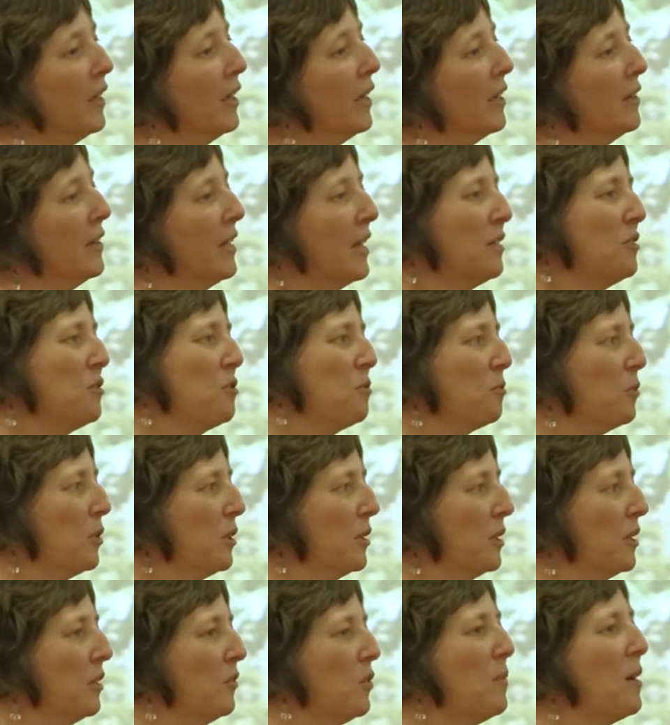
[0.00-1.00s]
And that's
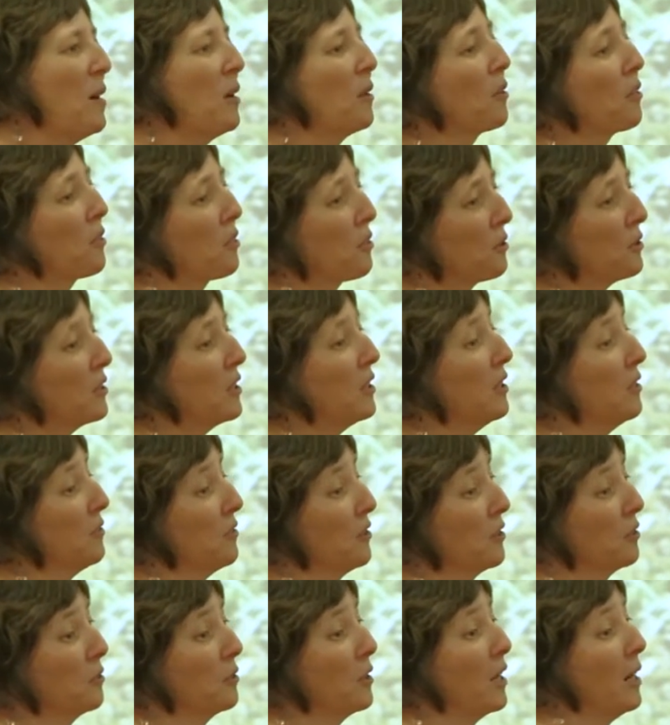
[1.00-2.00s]
one of about 30
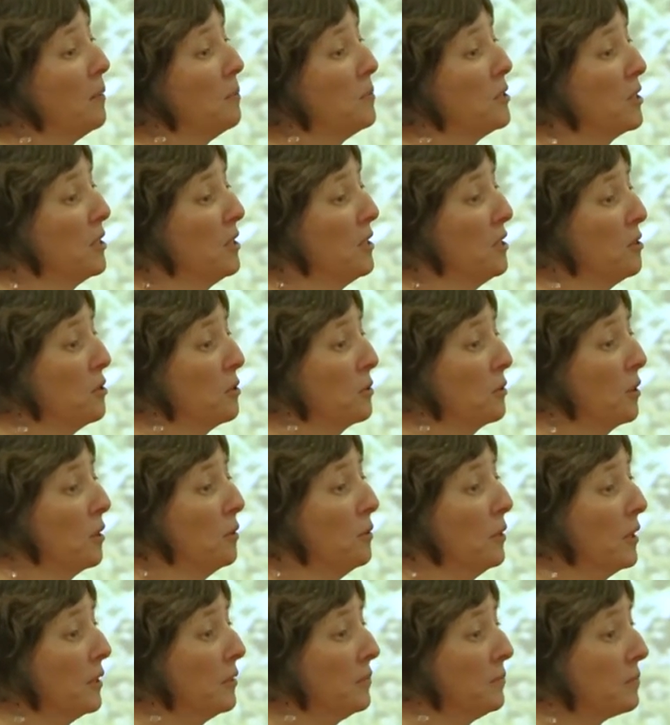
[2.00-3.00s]
different crops that he's
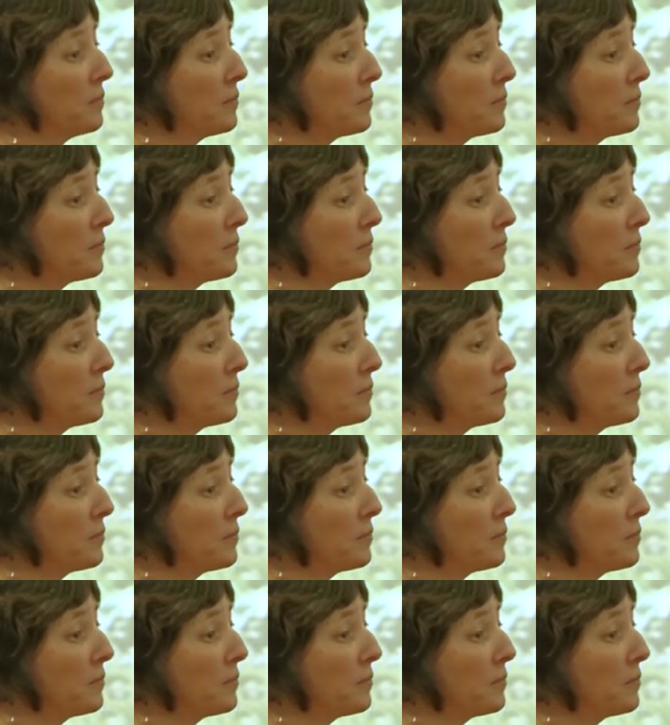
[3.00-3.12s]
growing.